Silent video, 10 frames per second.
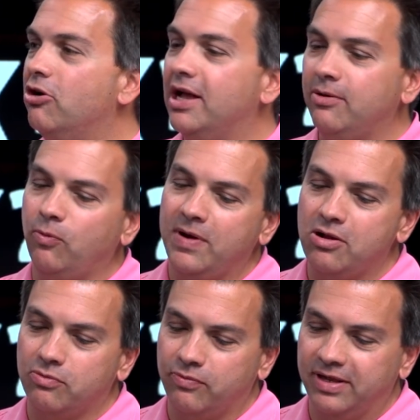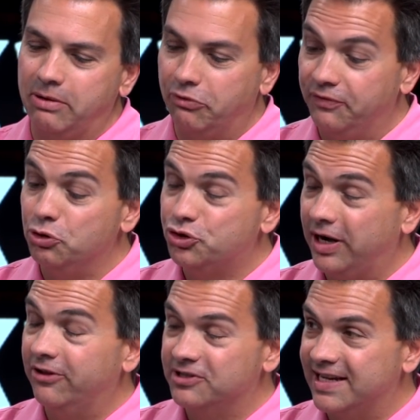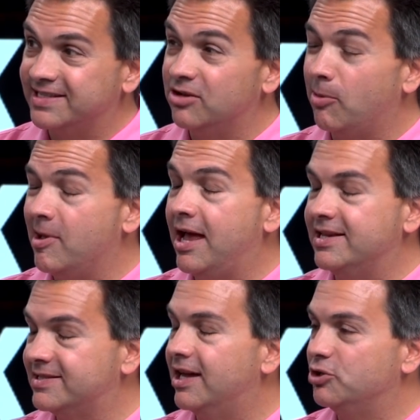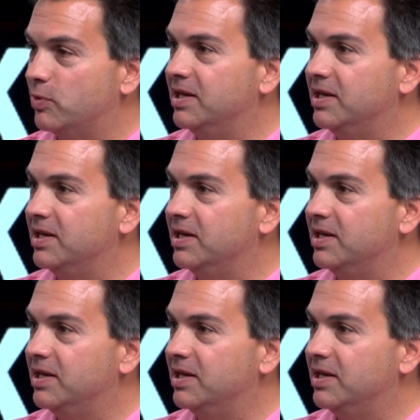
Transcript: know, we don't really review trailers as as such.